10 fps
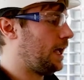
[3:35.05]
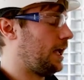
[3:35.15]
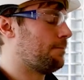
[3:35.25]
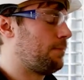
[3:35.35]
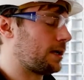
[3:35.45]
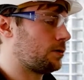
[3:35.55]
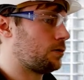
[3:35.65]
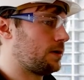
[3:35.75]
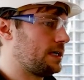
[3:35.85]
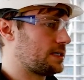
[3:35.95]
impact
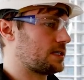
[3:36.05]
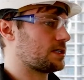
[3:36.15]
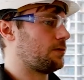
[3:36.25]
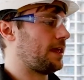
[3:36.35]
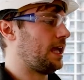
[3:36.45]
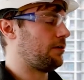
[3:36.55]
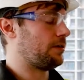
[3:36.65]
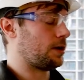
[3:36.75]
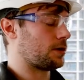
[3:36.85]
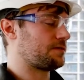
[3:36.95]
noise, so they're
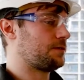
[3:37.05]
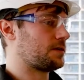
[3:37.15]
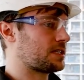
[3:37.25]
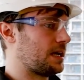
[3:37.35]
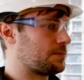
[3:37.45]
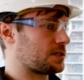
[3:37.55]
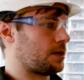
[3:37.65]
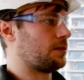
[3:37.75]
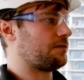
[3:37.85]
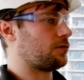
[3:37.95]
hearing a lot of footsteps
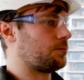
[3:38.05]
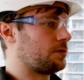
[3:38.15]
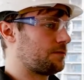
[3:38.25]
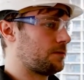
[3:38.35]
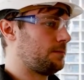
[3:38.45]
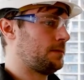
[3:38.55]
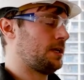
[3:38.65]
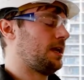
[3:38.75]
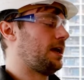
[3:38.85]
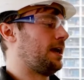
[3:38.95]
on the floor above them,
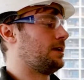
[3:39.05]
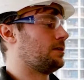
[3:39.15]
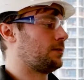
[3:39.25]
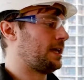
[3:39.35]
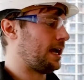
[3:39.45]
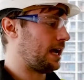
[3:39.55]
and when that